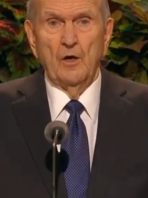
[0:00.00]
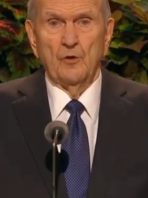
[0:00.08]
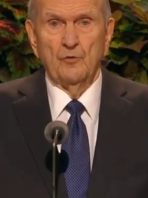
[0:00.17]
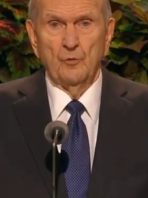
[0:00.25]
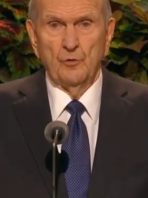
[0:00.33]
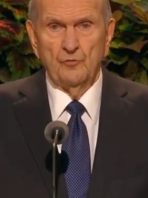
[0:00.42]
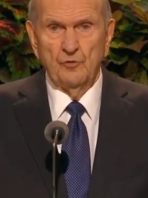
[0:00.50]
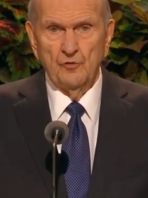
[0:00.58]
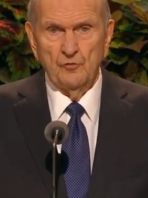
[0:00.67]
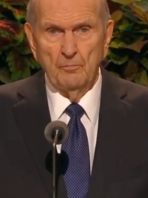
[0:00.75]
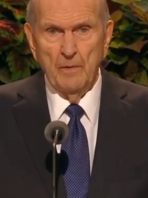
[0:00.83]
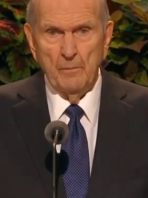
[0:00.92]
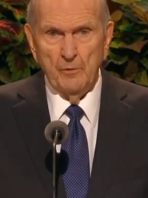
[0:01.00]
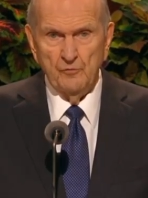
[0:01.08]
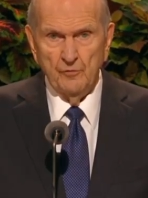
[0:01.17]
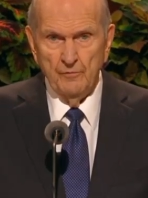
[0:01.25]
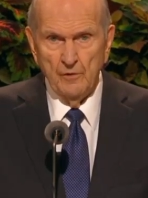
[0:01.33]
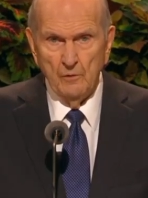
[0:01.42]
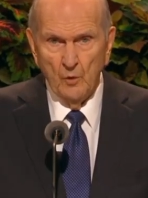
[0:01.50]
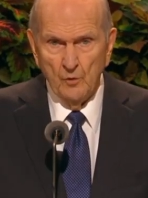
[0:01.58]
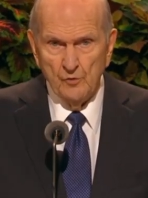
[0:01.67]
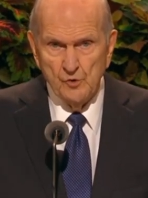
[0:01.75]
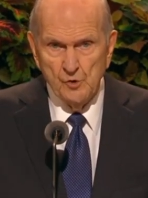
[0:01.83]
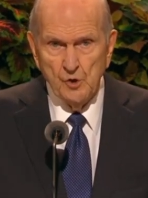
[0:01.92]
To assist members of the
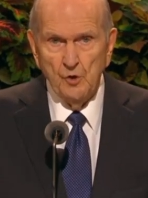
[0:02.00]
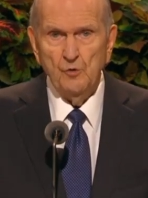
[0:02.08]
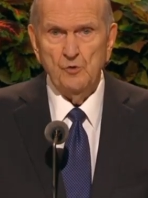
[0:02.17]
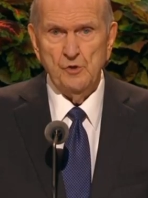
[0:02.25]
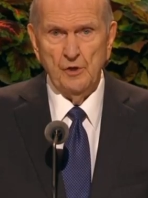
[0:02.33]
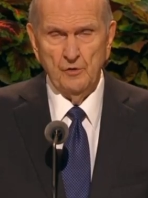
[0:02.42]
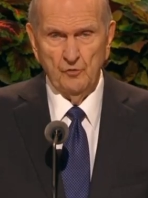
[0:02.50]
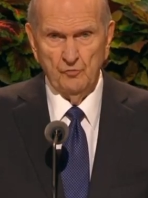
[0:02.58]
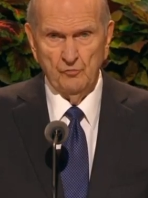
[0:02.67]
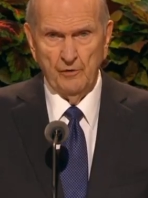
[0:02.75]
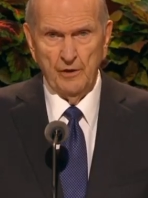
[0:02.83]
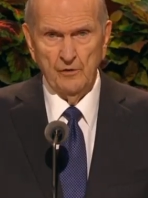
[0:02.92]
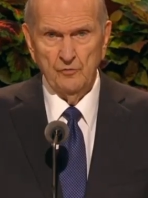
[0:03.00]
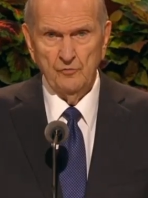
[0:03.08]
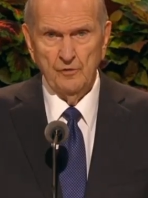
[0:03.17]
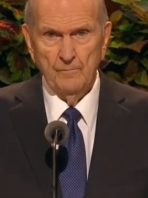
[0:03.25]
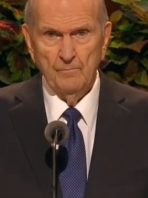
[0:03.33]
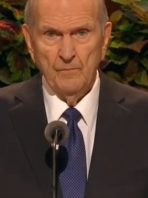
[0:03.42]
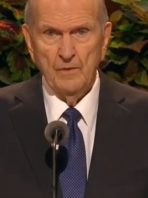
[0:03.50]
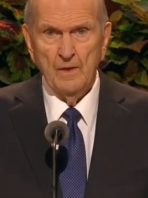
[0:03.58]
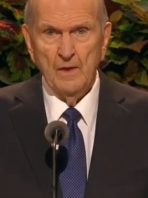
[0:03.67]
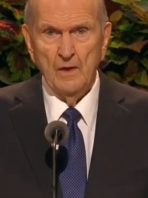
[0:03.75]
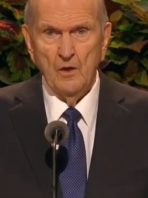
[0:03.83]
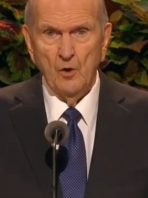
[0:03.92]
Lord's church in distress,
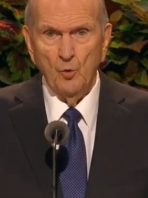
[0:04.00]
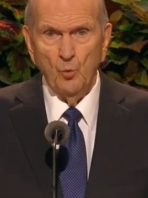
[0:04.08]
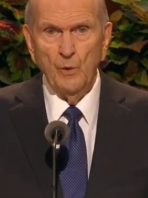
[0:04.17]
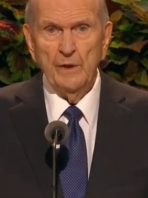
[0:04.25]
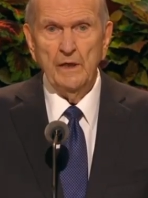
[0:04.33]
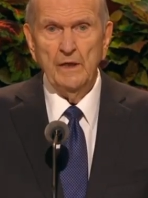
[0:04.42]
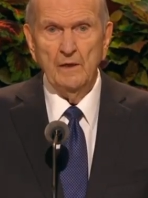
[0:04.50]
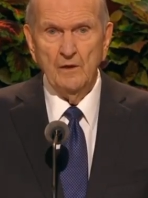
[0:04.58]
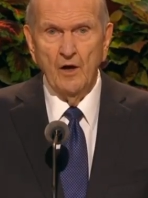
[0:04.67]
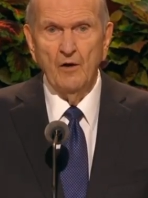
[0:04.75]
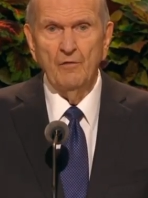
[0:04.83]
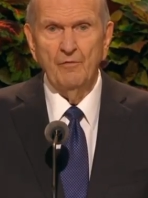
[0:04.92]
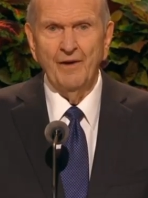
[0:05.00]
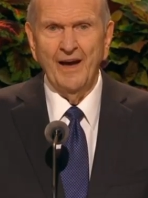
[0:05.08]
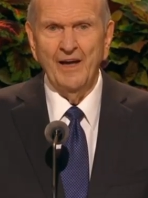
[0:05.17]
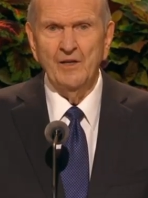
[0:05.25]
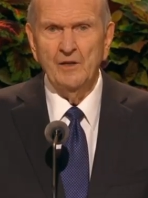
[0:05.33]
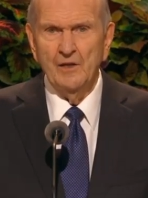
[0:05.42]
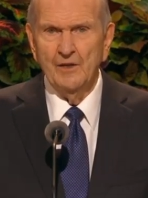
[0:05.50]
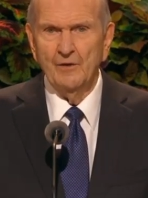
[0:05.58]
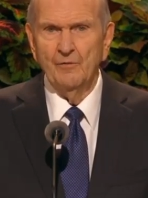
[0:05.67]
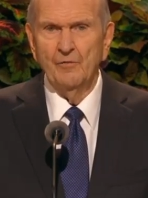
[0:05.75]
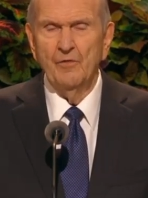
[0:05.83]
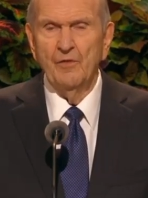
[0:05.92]
we love and
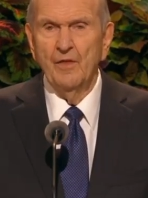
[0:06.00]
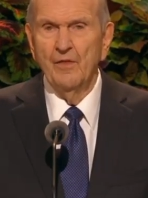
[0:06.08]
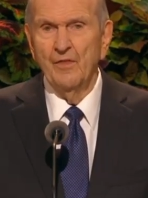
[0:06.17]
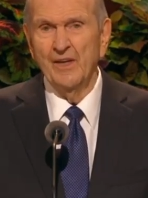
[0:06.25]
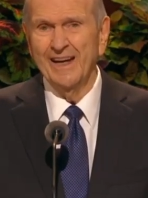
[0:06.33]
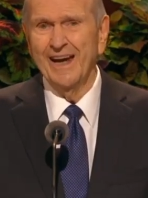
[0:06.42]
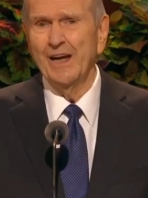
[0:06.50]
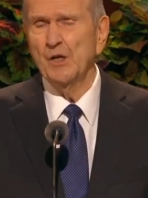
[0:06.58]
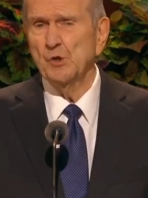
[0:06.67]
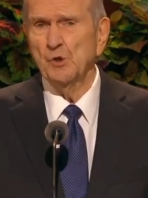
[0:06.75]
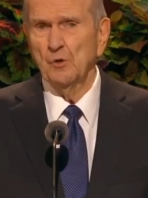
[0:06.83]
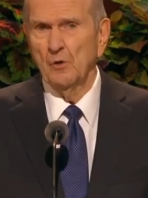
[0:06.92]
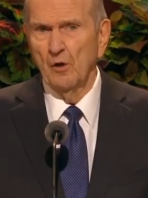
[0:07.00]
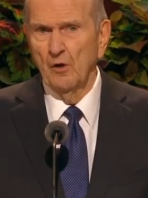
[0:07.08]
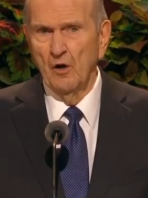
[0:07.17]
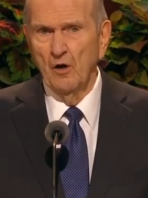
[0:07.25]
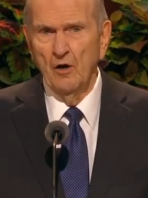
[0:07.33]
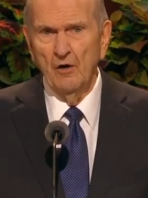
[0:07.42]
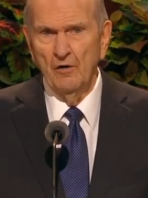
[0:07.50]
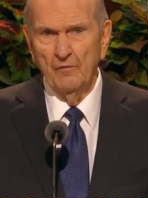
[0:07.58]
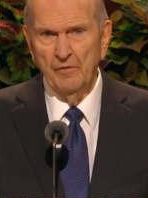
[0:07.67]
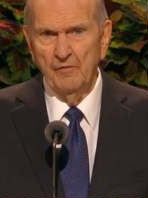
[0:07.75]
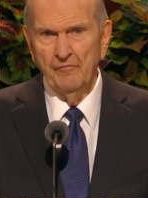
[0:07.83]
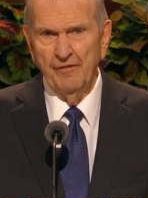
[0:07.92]
live the ancient law of
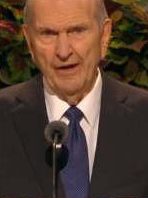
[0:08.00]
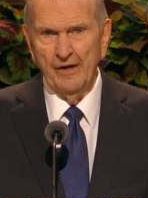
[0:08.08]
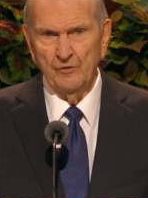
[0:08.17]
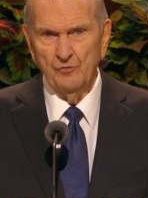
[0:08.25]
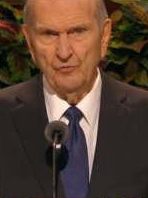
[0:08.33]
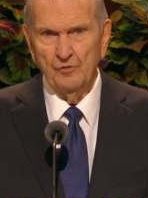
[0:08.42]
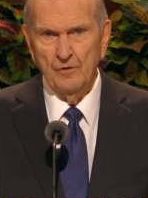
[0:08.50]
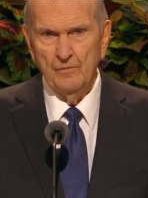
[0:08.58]
the fast.